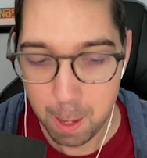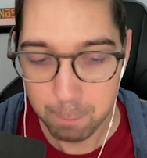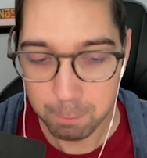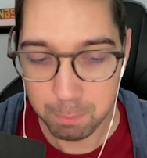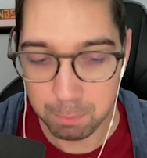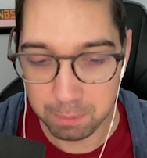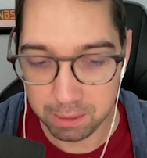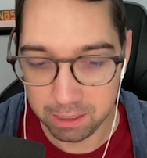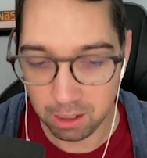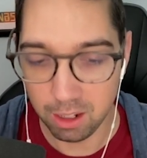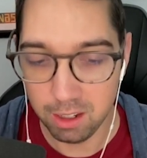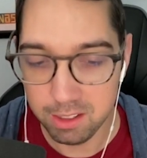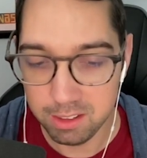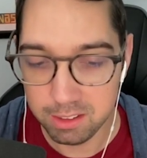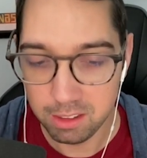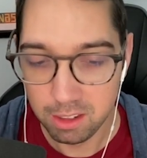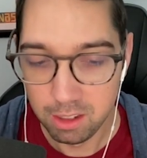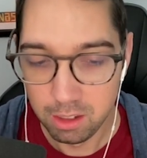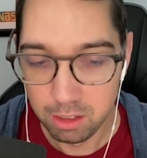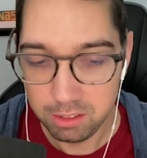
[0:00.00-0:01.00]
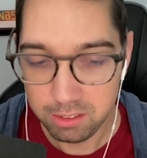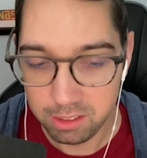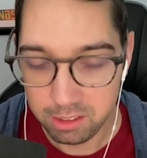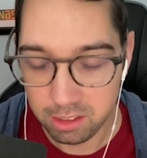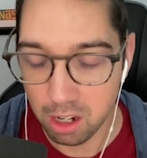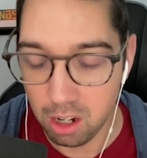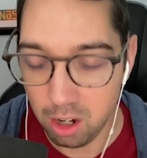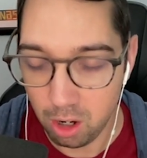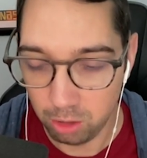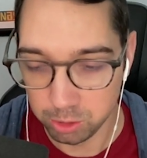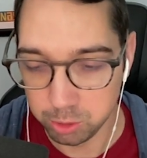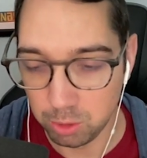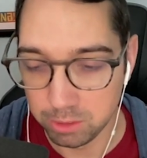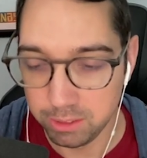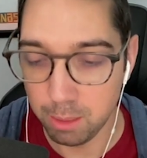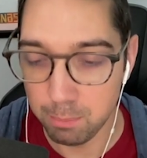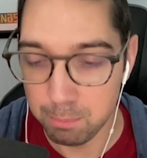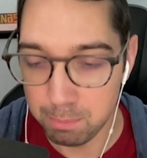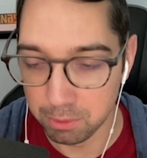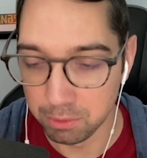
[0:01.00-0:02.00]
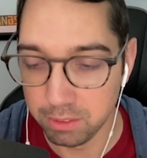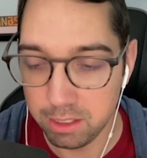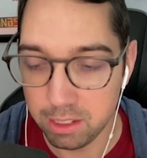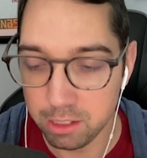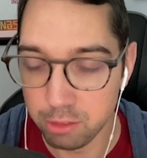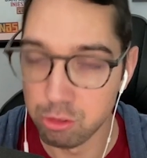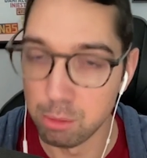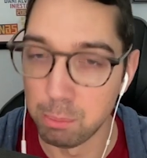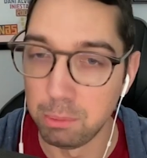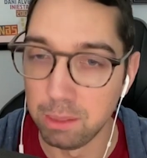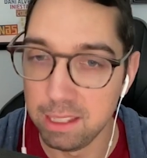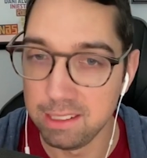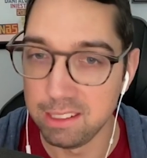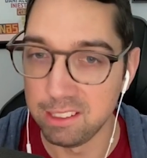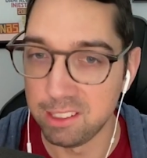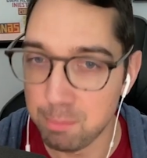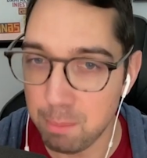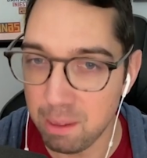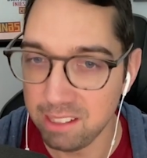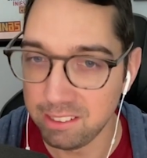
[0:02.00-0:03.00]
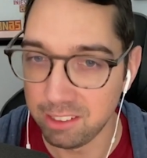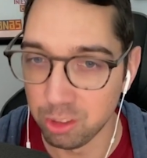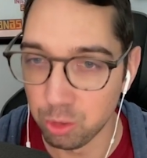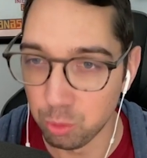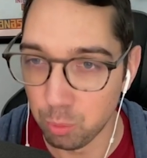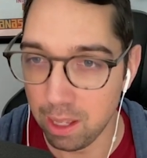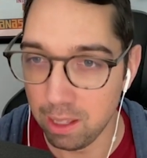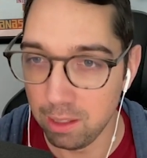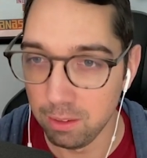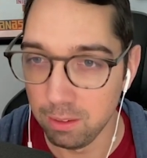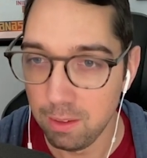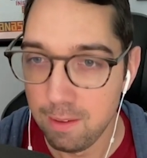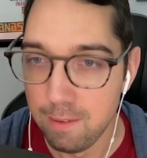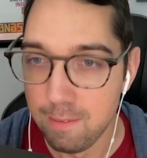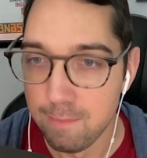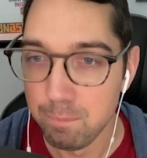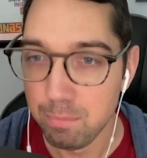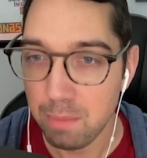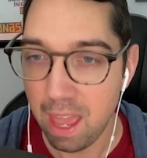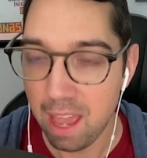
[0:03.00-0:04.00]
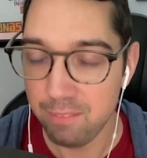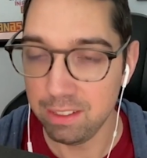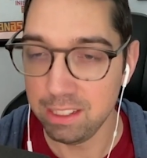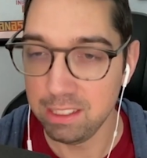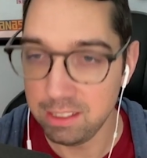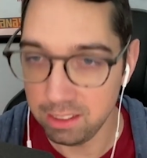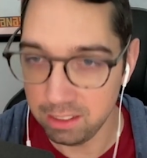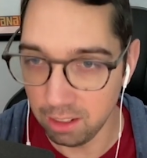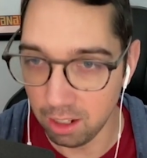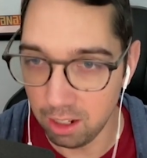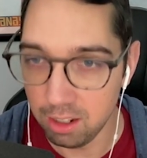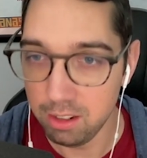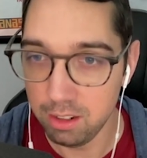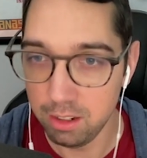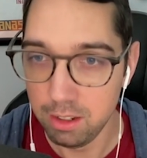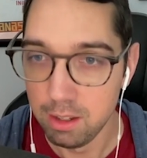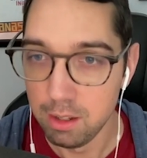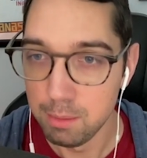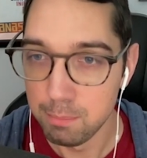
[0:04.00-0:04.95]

But because De Jong also has the ability to dribble into space as well, having De Jong,